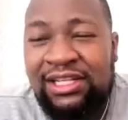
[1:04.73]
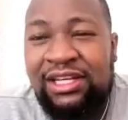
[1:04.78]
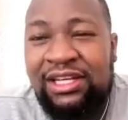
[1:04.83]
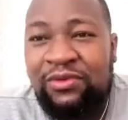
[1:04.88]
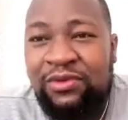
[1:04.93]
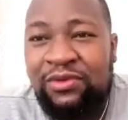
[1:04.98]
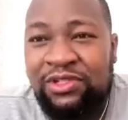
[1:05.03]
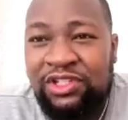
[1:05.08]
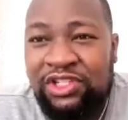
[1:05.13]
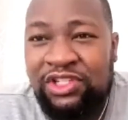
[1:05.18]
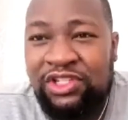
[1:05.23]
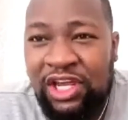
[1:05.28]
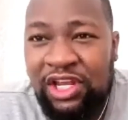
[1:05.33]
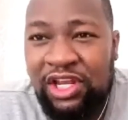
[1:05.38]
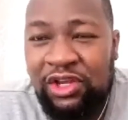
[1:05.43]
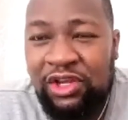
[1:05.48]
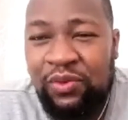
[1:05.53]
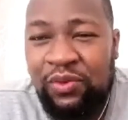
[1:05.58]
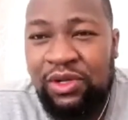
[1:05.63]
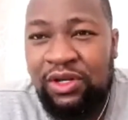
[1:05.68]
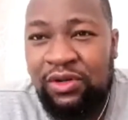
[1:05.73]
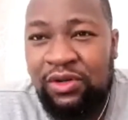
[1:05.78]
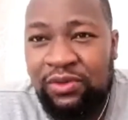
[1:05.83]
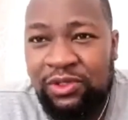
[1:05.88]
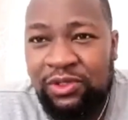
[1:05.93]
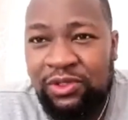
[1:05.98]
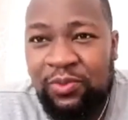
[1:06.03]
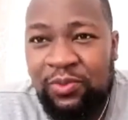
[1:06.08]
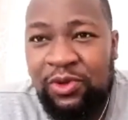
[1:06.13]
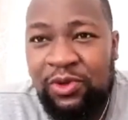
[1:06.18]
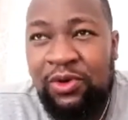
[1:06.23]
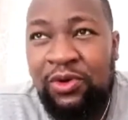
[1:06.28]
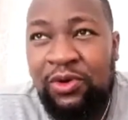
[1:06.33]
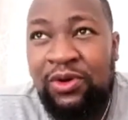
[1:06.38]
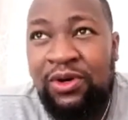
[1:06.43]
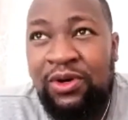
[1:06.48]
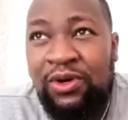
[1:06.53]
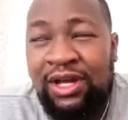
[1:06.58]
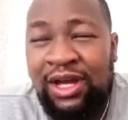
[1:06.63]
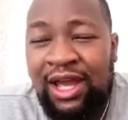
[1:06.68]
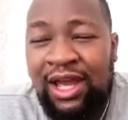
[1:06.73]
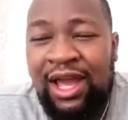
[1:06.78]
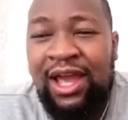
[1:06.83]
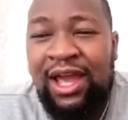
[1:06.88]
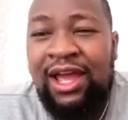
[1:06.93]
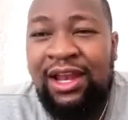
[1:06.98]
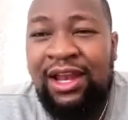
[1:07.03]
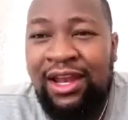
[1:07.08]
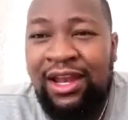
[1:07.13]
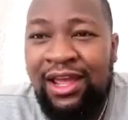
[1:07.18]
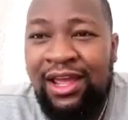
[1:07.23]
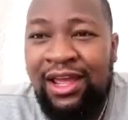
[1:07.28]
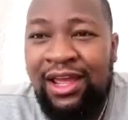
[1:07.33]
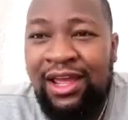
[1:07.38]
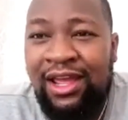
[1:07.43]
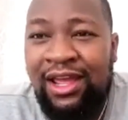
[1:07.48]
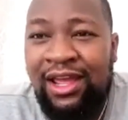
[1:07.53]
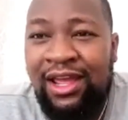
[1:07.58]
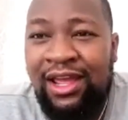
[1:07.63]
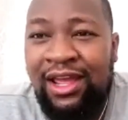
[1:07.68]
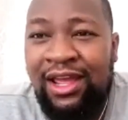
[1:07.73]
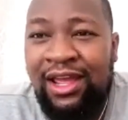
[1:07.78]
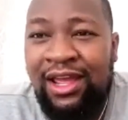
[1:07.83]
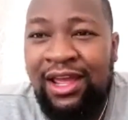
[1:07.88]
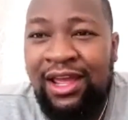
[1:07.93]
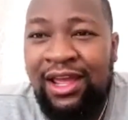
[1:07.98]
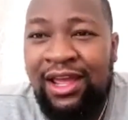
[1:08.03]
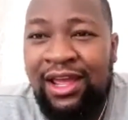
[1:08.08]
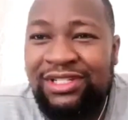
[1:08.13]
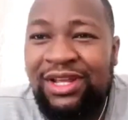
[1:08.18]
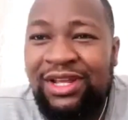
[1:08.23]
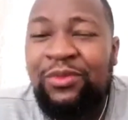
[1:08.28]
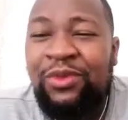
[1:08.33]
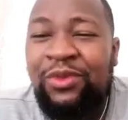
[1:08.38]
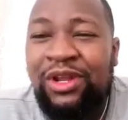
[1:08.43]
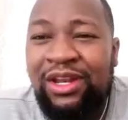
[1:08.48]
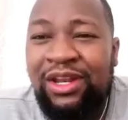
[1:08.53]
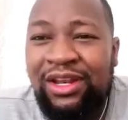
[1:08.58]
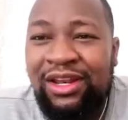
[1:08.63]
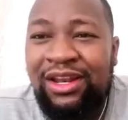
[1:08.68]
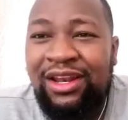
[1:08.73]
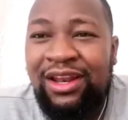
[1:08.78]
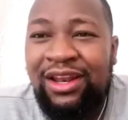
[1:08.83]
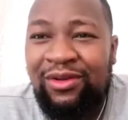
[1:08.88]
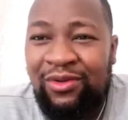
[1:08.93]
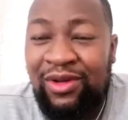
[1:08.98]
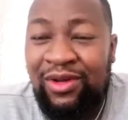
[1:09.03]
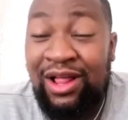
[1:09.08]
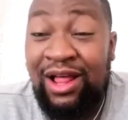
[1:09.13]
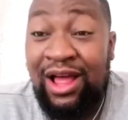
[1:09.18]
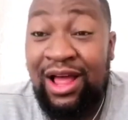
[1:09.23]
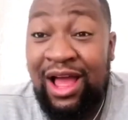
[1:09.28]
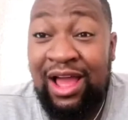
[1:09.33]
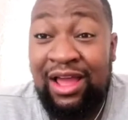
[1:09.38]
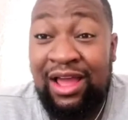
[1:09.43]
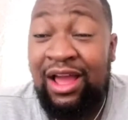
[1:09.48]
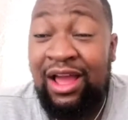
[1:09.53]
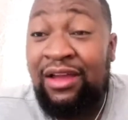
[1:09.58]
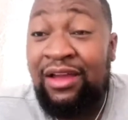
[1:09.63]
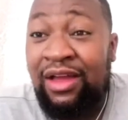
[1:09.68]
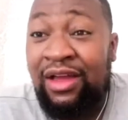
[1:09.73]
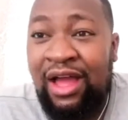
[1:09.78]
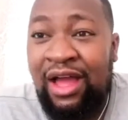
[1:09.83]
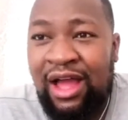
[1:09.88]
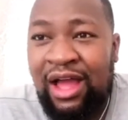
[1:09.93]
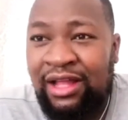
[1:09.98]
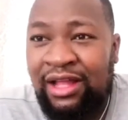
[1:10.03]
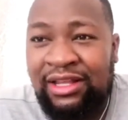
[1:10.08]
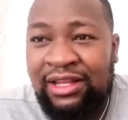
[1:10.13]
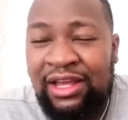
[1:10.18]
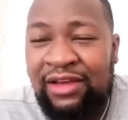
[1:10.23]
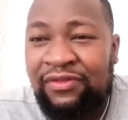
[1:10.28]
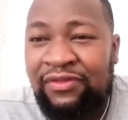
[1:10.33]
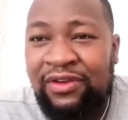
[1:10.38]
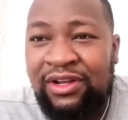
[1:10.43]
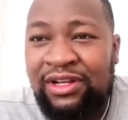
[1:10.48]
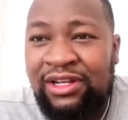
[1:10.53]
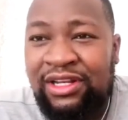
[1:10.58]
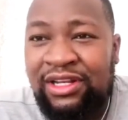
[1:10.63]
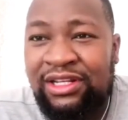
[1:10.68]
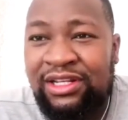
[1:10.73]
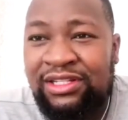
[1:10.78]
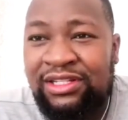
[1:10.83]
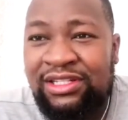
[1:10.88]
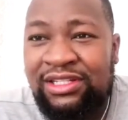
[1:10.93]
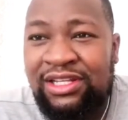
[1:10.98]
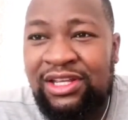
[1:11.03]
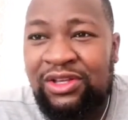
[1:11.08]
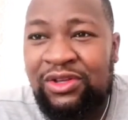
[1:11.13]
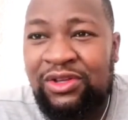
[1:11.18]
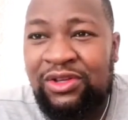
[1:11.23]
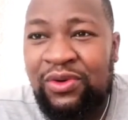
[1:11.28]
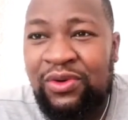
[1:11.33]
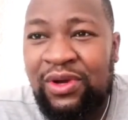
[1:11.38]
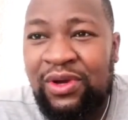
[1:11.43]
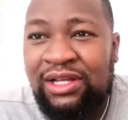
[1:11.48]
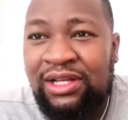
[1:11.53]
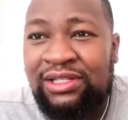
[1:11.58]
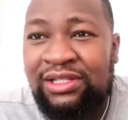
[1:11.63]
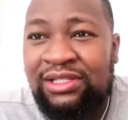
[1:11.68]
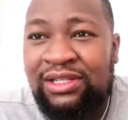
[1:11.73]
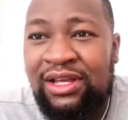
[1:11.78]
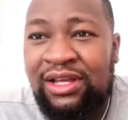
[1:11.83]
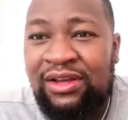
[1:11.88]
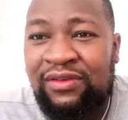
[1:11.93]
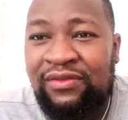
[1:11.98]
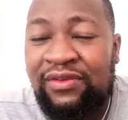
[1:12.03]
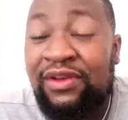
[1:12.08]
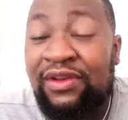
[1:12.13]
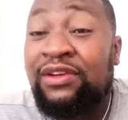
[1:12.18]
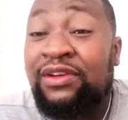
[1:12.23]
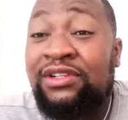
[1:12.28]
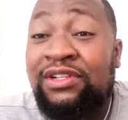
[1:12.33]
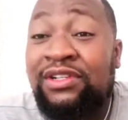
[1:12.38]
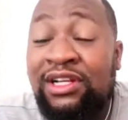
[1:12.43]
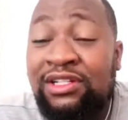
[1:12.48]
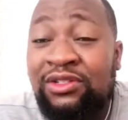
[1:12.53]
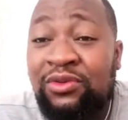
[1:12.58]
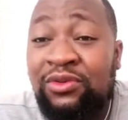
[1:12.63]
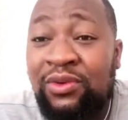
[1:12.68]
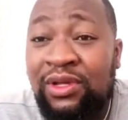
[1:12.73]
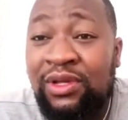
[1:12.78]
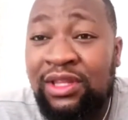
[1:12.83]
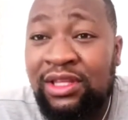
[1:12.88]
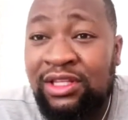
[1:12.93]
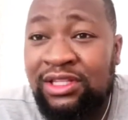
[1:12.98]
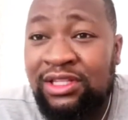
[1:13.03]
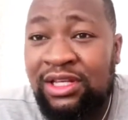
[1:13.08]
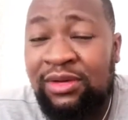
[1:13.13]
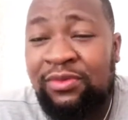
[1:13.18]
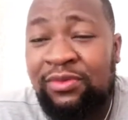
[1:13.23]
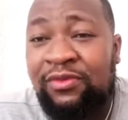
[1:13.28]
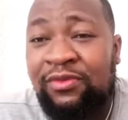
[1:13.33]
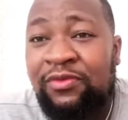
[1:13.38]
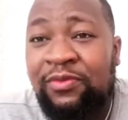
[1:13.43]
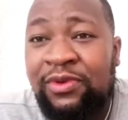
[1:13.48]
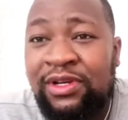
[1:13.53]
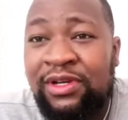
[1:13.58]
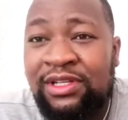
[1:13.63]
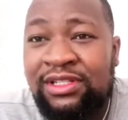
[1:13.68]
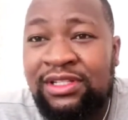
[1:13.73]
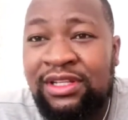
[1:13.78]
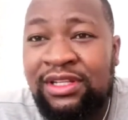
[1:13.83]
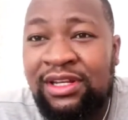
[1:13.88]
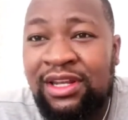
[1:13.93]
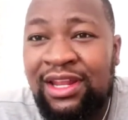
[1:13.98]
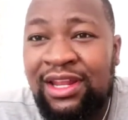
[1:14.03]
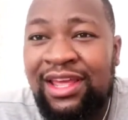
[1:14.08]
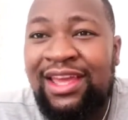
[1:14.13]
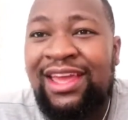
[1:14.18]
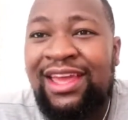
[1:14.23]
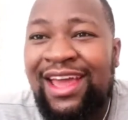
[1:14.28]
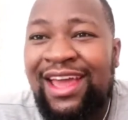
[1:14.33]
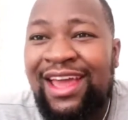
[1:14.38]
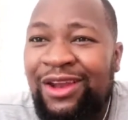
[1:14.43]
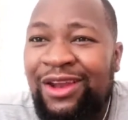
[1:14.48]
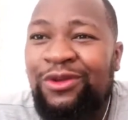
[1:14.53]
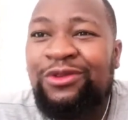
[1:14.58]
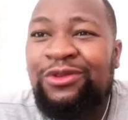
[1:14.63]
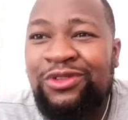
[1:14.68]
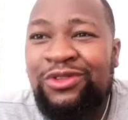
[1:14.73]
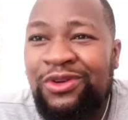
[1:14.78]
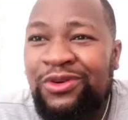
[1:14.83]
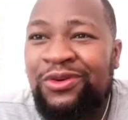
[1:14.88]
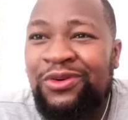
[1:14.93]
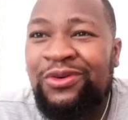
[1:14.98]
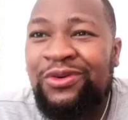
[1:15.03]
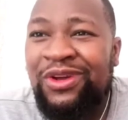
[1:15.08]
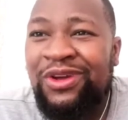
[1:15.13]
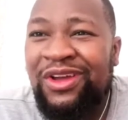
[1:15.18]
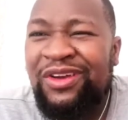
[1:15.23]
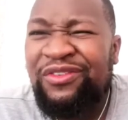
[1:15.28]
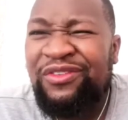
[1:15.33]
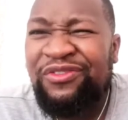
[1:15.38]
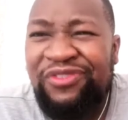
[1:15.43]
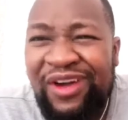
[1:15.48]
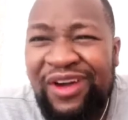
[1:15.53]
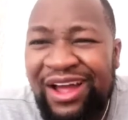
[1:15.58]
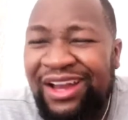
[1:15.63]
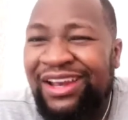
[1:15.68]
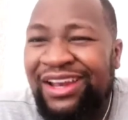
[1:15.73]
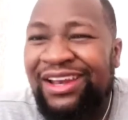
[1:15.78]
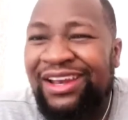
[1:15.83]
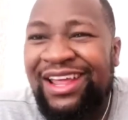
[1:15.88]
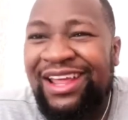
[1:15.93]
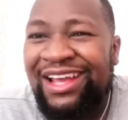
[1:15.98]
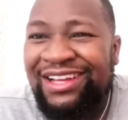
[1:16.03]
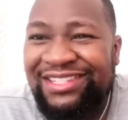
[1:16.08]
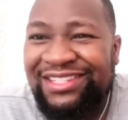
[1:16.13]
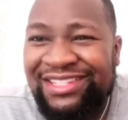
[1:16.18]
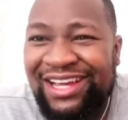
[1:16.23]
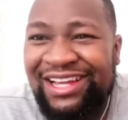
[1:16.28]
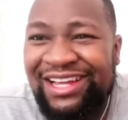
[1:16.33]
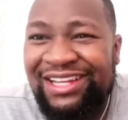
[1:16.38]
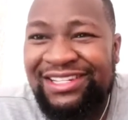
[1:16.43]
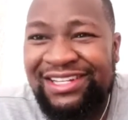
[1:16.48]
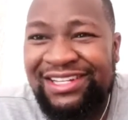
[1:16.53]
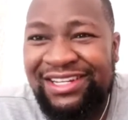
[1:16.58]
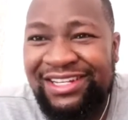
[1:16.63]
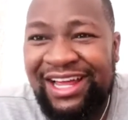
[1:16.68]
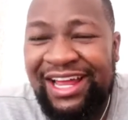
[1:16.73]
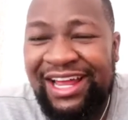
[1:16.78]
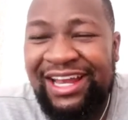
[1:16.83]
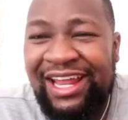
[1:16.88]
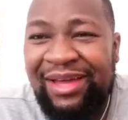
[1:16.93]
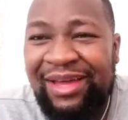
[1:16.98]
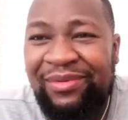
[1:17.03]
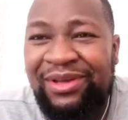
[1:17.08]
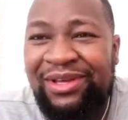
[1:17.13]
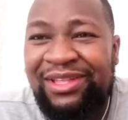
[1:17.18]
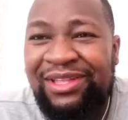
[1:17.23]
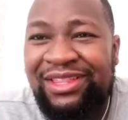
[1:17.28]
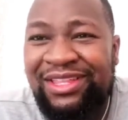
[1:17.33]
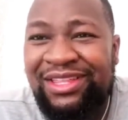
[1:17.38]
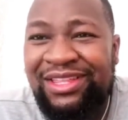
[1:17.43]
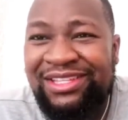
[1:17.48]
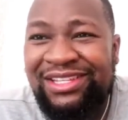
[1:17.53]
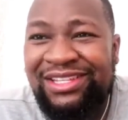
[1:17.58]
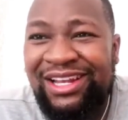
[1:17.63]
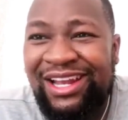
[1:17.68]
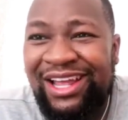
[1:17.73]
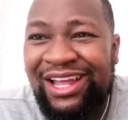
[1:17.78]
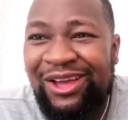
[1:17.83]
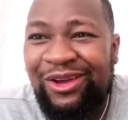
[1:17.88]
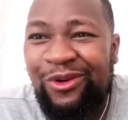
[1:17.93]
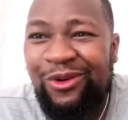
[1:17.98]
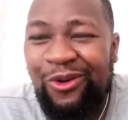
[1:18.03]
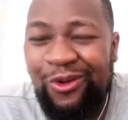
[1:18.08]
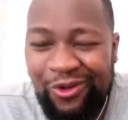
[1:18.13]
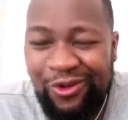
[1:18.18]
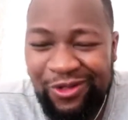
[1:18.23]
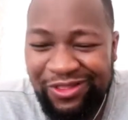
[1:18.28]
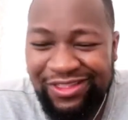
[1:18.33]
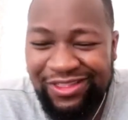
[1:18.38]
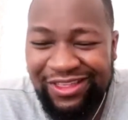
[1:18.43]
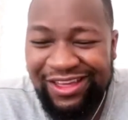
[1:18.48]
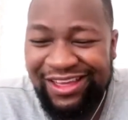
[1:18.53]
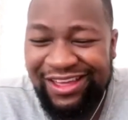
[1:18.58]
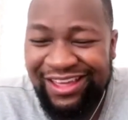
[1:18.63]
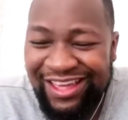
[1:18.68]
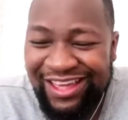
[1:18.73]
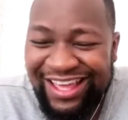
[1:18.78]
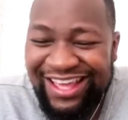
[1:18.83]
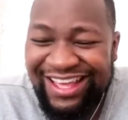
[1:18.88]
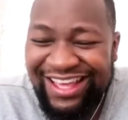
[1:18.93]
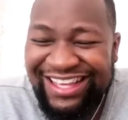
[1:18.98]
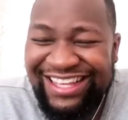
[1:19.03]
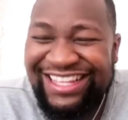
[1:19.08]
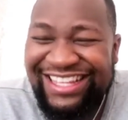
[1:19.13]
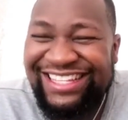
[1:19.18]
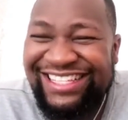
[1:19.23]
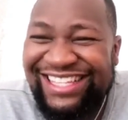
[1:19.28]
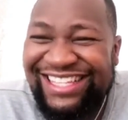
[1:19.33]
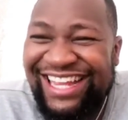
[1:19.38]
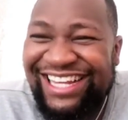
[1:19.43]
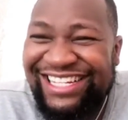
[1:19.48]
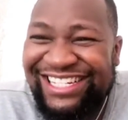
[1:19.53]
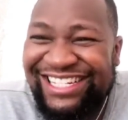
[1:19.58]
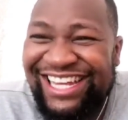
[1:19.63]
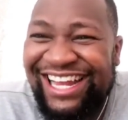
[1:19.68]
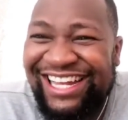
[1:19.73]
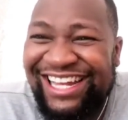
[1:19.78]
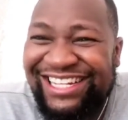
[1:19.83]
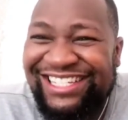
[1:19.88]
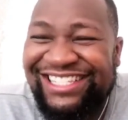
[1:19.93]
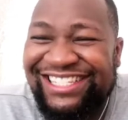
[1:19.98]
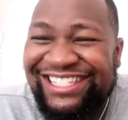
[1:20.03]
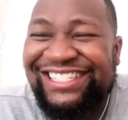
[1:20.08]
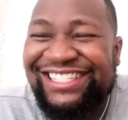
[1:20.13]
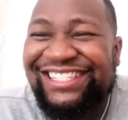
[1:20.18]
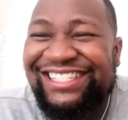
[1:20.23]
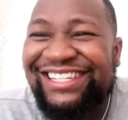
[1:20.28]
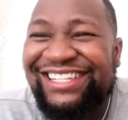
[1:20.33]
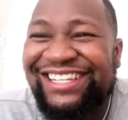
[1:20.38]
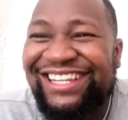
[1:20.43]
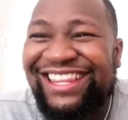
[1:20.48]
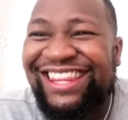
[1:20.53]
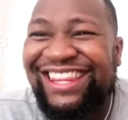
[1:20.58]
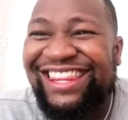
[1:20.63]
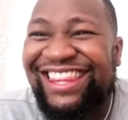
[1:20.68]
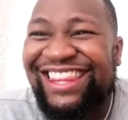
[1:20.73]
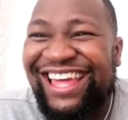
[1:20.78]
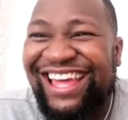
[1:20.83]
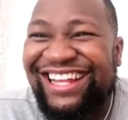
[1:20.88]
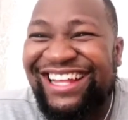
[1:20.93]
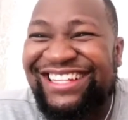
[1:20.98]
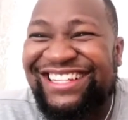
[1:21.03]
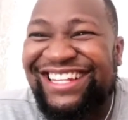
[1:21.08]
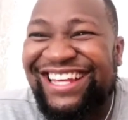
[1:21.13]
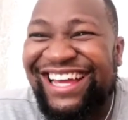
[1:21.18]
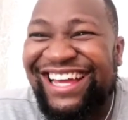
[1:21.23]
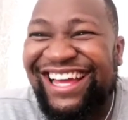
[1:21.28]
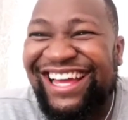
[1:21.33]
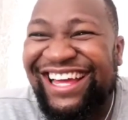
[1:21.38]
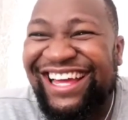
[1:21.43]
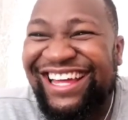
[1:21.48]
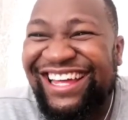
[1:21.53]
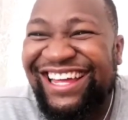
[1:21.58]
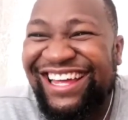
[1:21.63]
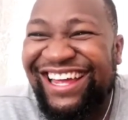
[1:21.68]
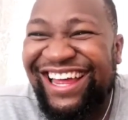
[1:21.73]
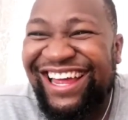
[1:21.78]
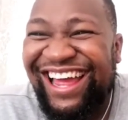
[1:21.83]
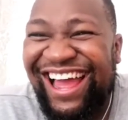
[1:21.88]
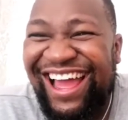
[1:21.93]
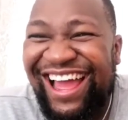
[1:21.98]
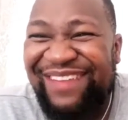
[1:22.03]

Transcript: It was genuine, it was pure. And, it was someone, well, I definitely see you as a very trustworthy type of person. And also fun, exciting, dynamic. These are like all the essentials that I